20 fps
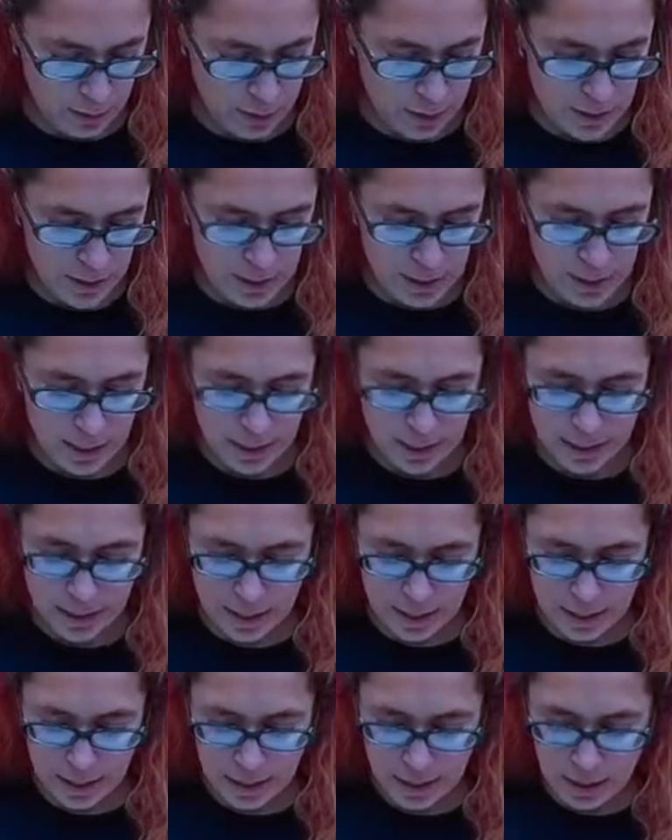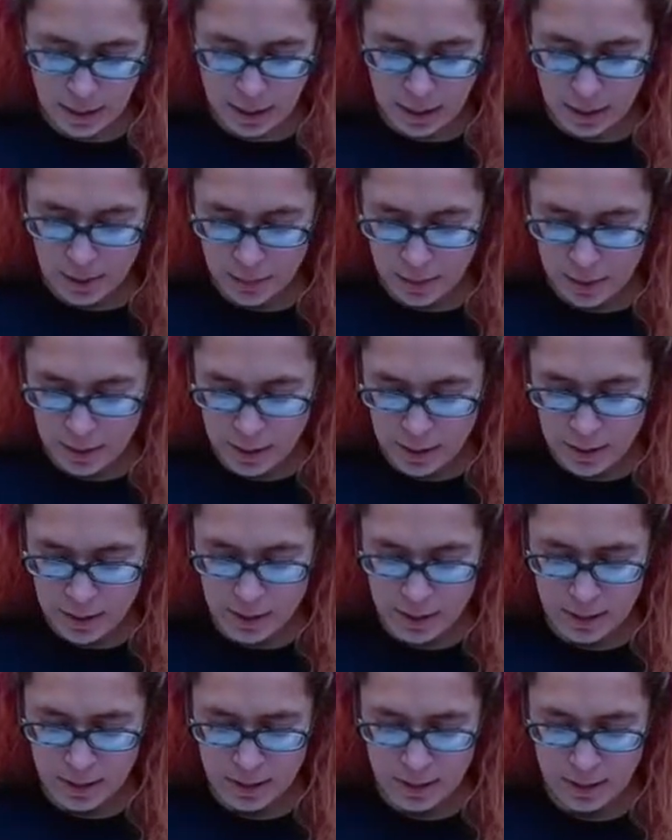fruit, and turmeric,
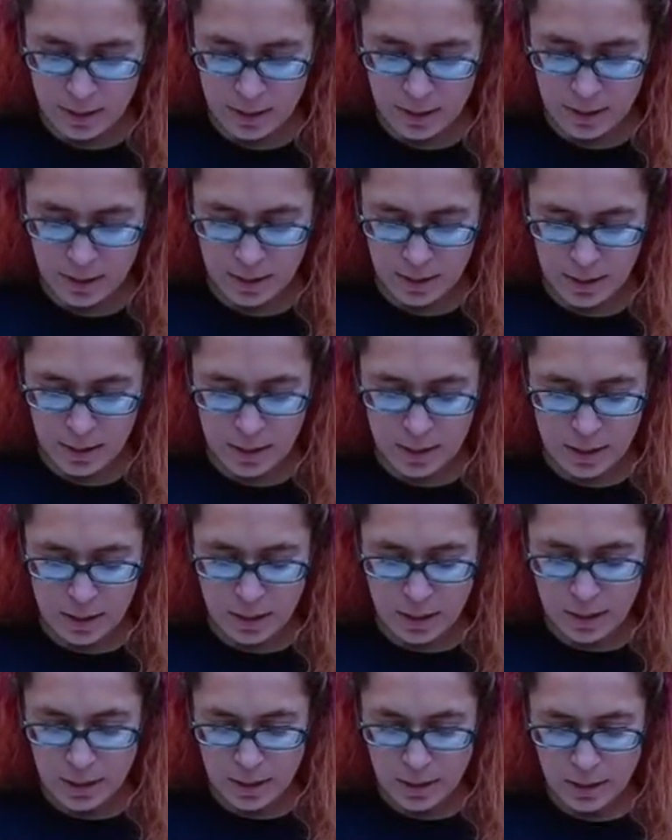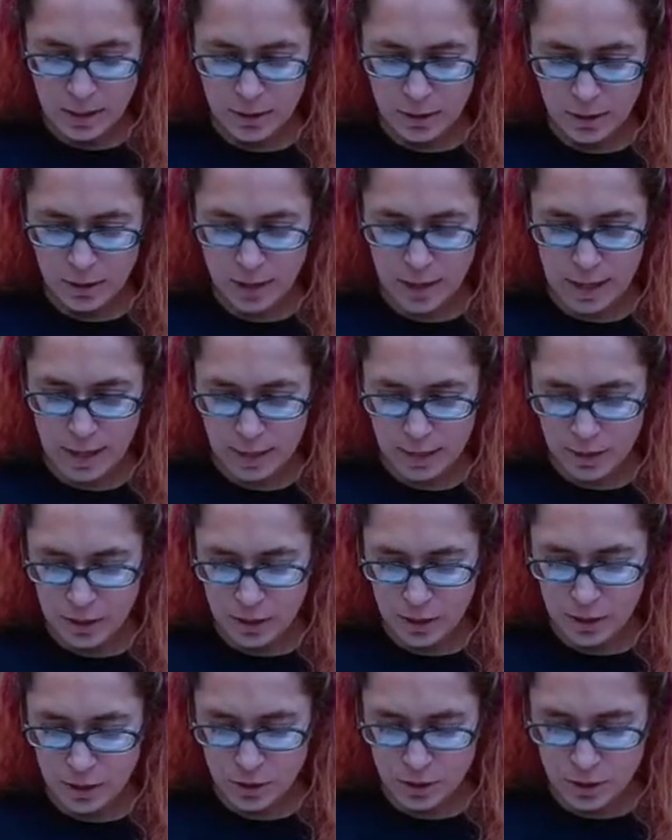and peach caramel, and
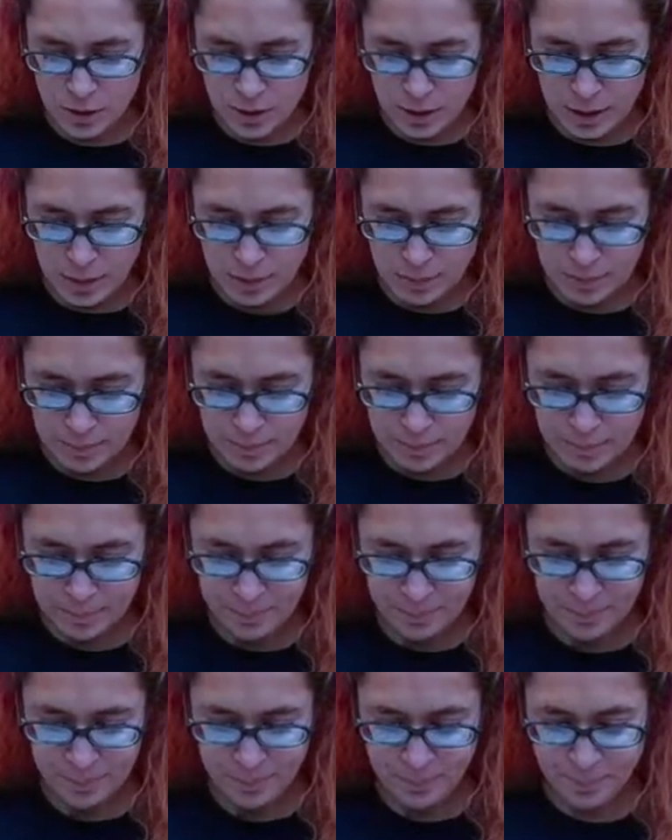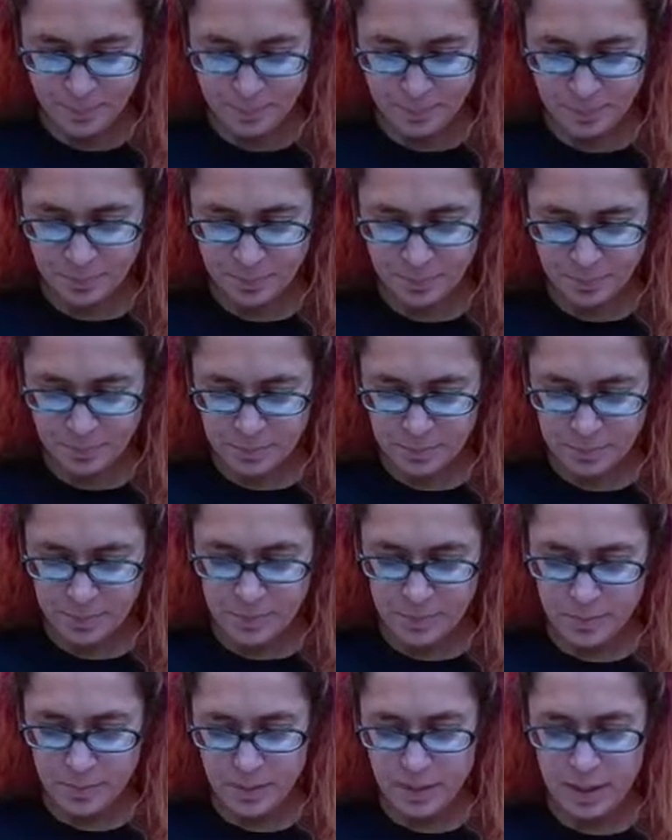these are all the things I'm smelling.
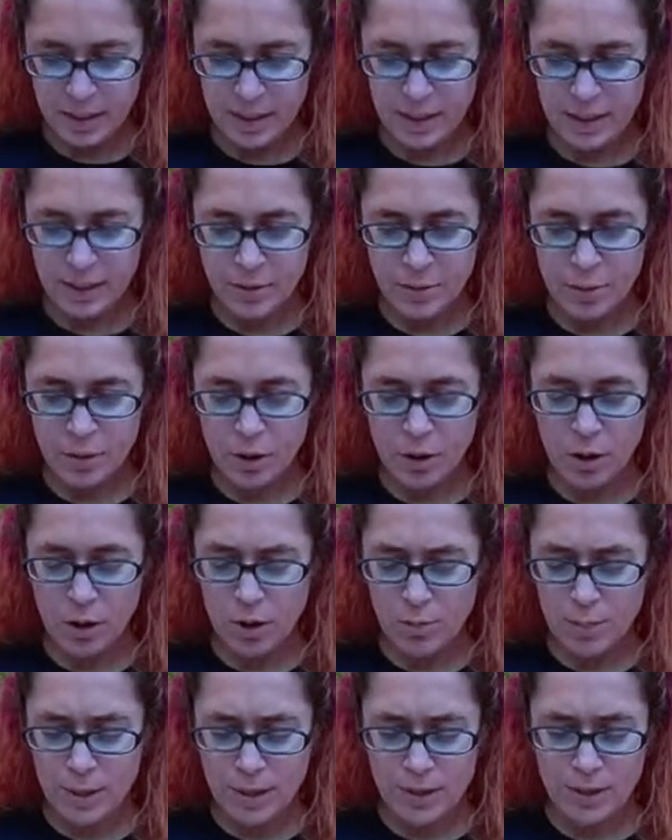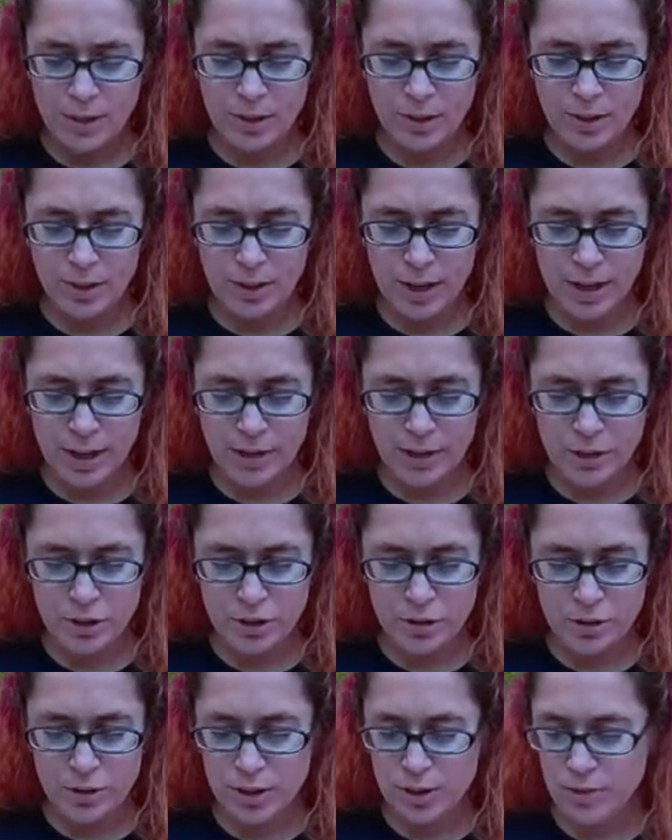Anyway, there's a list of all
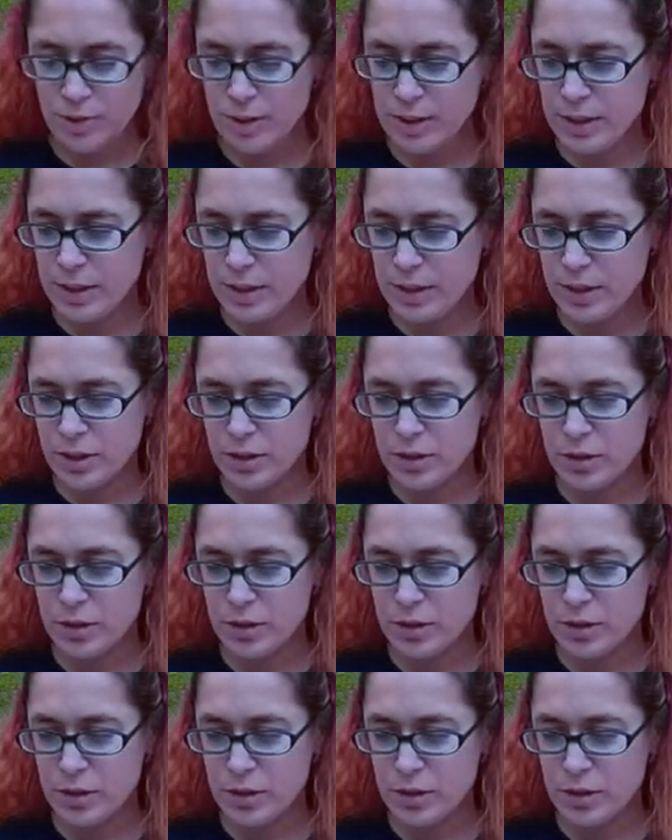the different